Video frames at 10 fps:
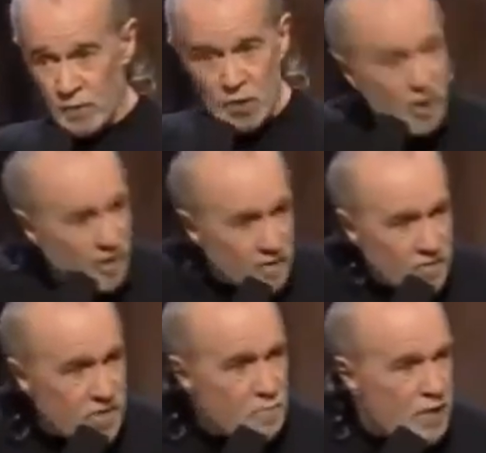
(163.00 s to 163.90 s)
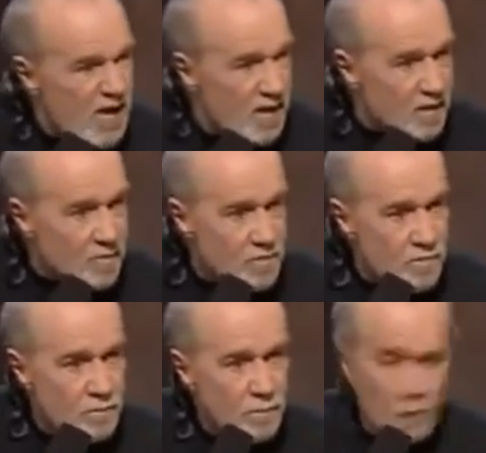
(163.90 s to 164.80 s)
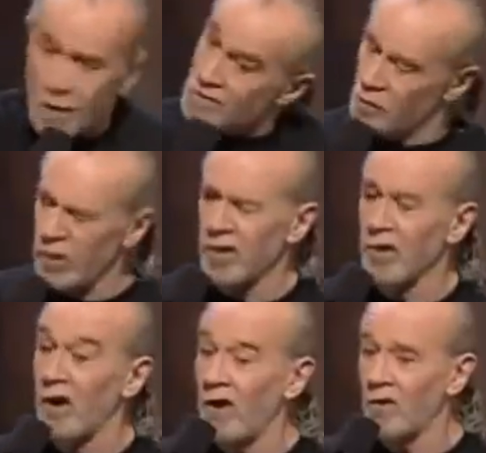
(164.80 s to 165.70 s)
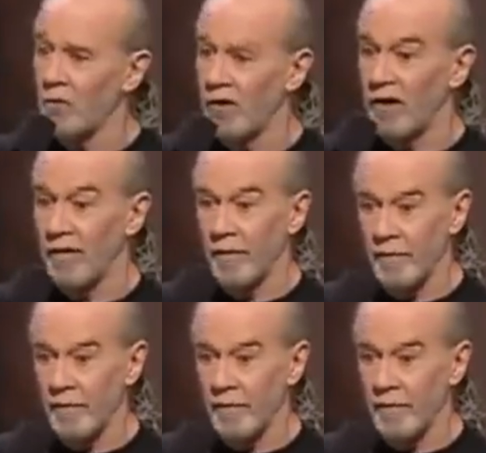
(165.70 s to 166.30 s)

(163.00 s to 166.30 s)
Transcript: Chickens and pigs, because we're hungry.